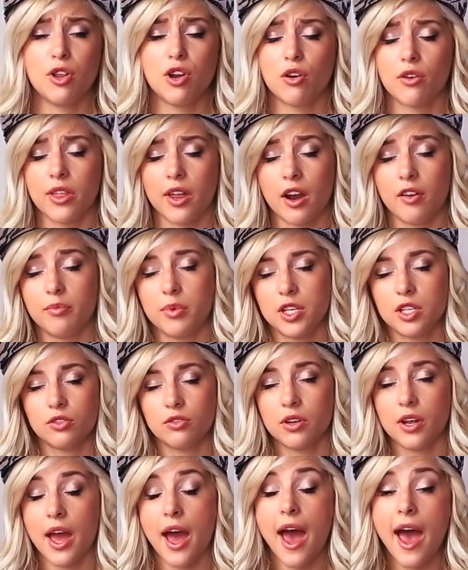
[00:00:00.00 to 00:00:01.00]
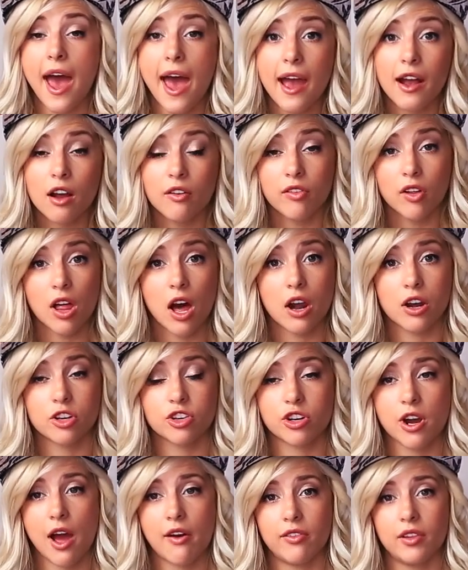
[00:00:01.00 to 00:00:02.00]
you know that I've been doing a heck of a lot
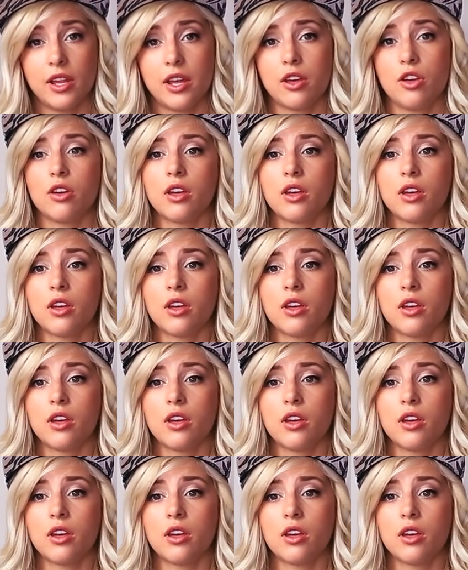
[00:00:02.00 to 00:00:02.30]
of traveling.